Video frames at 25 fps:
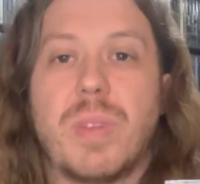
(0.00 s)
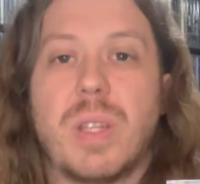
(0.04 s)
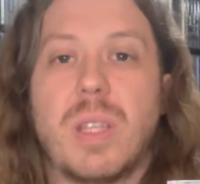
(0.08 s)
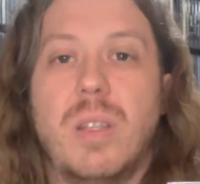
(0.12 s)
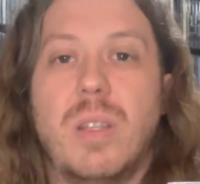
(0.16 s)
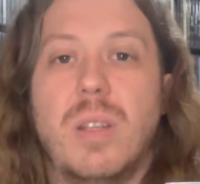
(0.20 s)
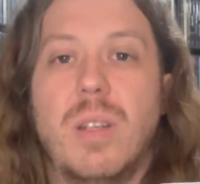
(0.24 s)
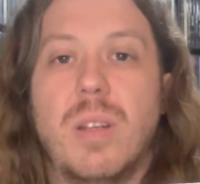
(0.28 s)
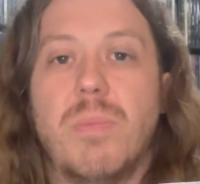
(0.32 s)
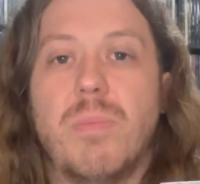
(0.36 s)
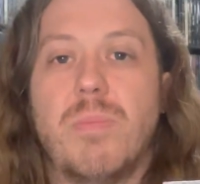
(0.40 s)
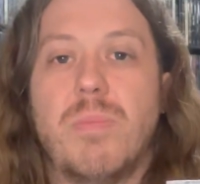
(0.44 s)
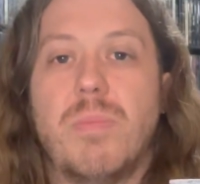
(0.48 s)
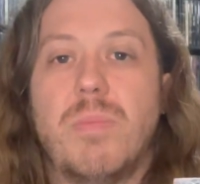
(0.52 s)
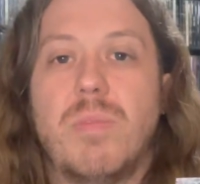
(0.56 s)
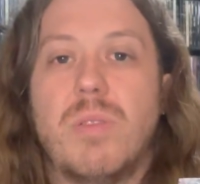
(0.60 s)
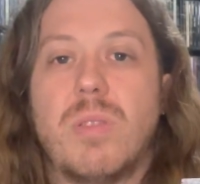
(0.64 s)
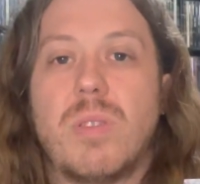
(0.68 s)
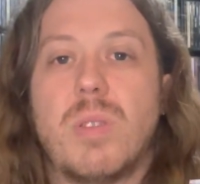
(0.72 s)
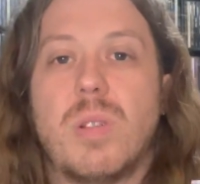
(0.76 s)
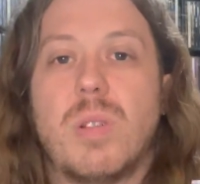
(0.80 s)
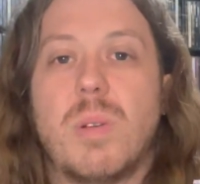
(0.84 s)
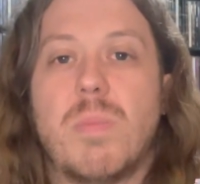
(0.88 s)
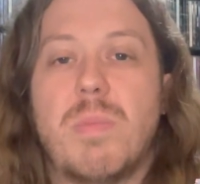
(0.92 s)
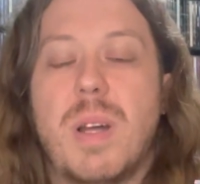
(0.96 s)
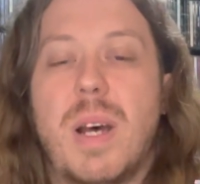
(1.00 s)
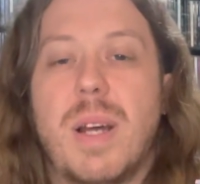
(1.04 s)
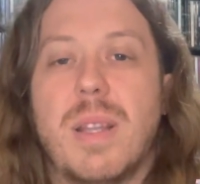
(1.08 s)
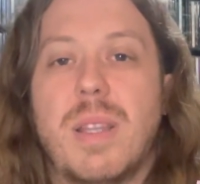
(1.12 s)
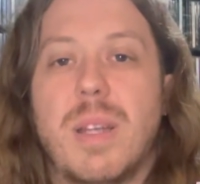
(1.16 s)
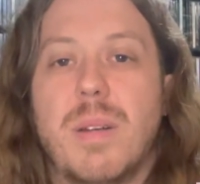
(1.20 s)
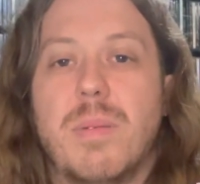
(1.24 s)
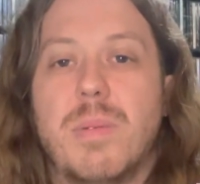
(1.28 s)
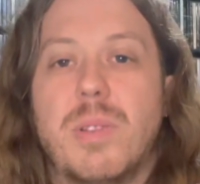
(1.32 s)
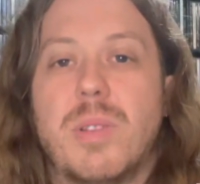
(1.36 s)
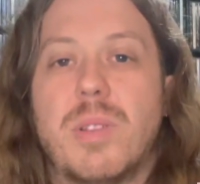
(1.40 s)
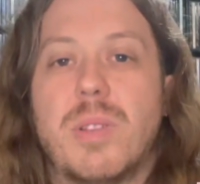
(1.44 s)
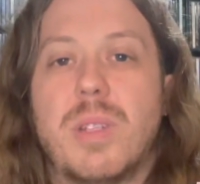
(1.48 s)
you know, Slipknot
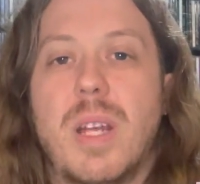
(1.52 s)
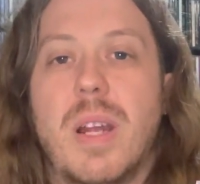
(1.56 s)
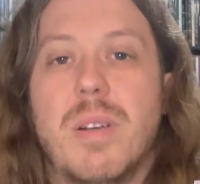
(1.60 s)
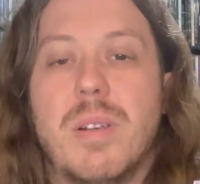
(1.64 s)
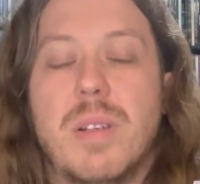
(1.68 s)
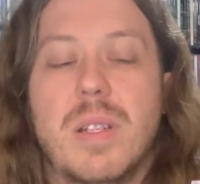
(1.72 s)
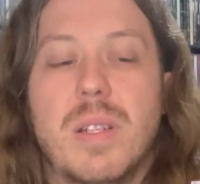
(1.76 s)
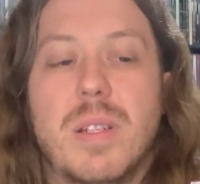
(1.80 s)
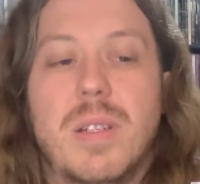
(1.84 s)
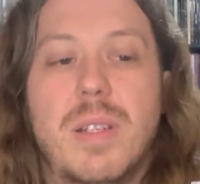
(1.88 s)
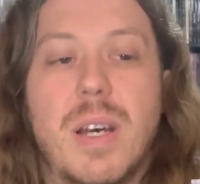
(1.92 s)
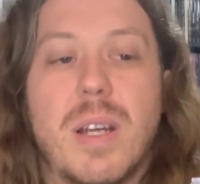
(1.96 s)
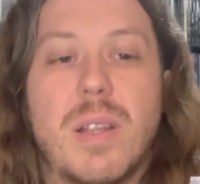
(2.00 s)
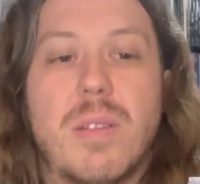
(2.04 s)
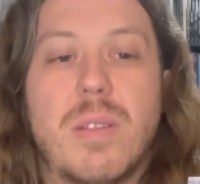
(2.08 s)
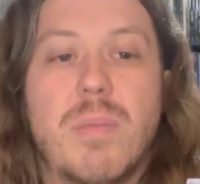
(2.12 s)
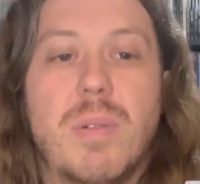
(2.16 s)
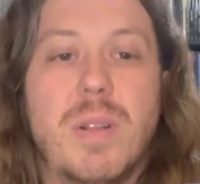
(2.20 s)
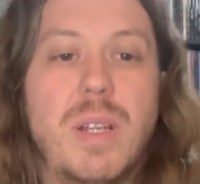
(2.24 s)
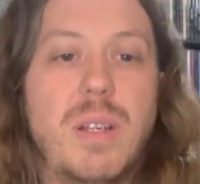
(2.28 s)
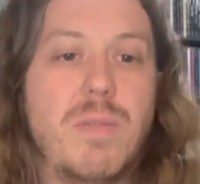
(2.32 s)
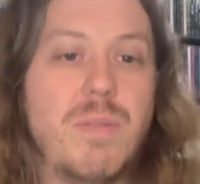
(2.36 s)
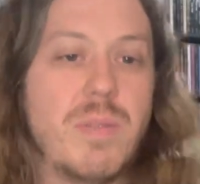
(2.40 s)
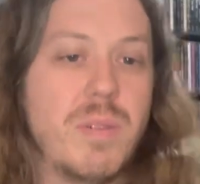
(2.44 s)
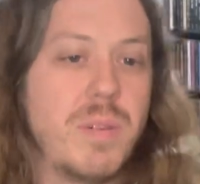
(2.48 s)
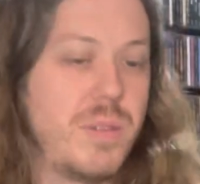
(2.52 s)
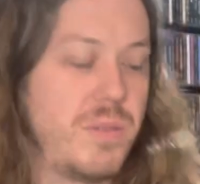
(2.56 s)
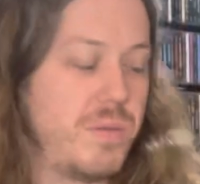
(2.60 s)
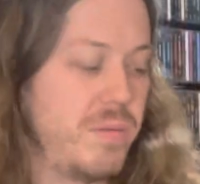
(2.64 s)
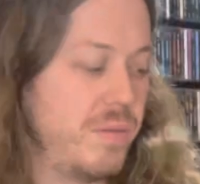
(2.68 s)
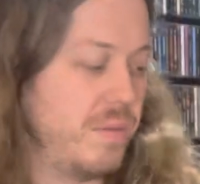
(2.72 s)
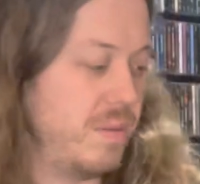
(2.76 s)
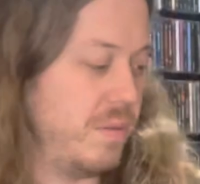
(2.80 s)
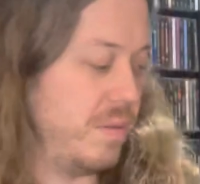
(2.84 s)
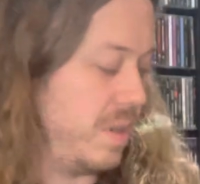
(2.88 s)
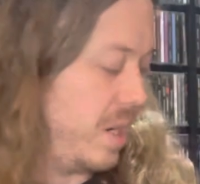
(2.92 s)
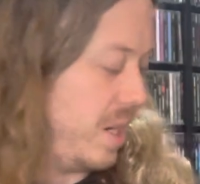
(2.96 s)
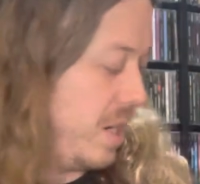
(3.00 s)
that would scare you to death when they first
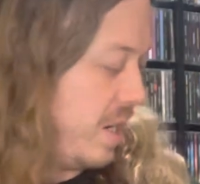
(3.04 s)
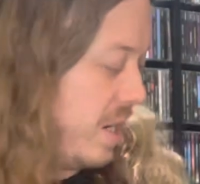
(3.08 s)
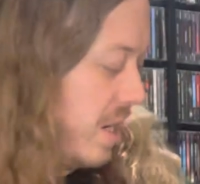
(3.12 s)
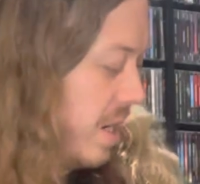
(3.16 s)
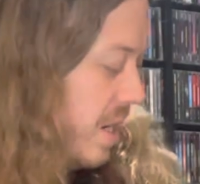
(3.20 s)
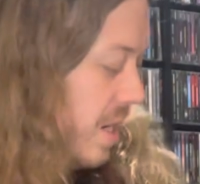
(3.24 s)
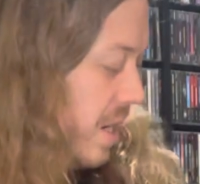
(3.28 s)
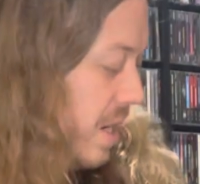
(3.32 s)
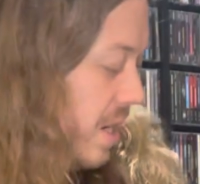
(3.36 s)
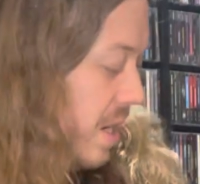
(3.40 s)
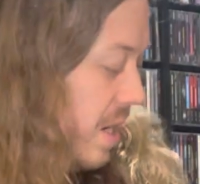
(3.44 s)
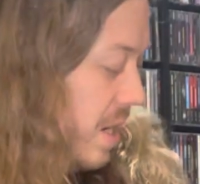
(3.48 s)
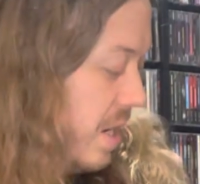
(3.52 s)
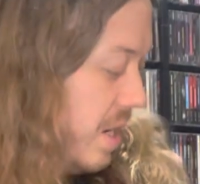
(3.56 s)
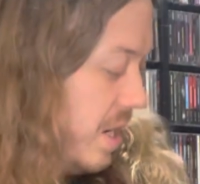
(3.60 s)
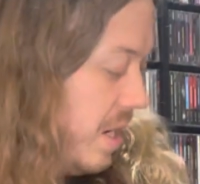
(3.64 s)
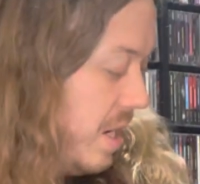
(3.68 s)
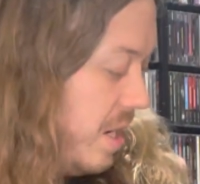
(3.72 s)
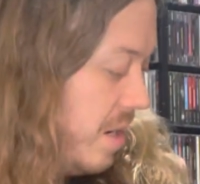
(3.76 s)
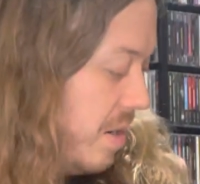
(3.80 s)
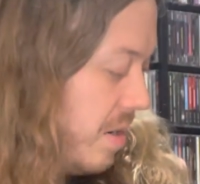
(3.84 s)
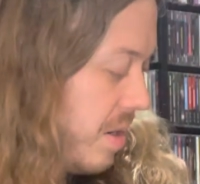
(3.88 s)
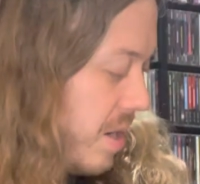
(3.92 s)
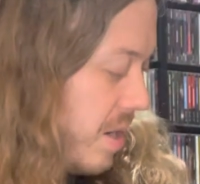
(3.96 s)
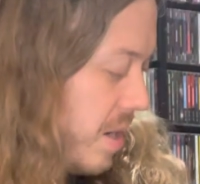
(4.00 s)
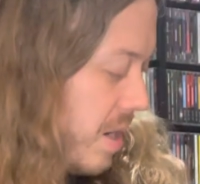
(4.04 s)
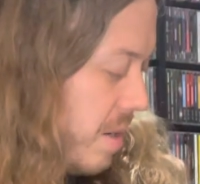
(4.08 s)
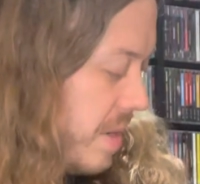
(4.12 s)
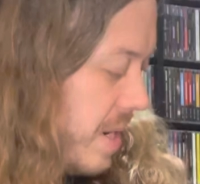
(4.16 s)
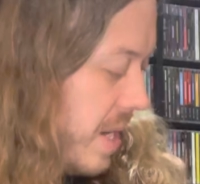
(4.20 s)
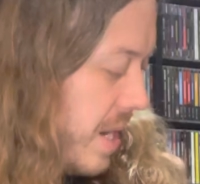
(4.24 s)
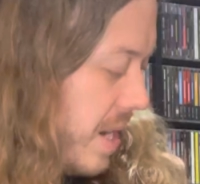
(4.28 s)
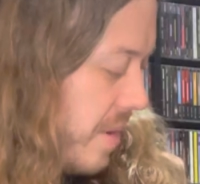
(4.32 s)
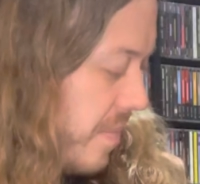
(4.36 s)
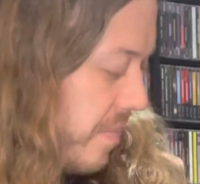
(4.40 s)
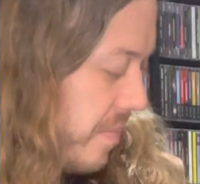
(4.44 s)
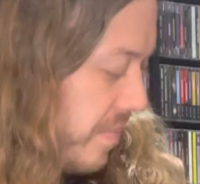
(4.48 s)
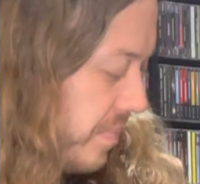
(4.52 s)
were, you know, coming
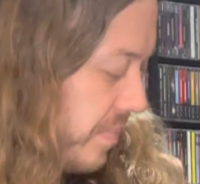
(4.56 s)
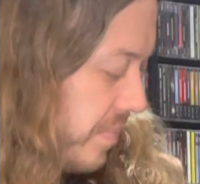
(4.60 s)
out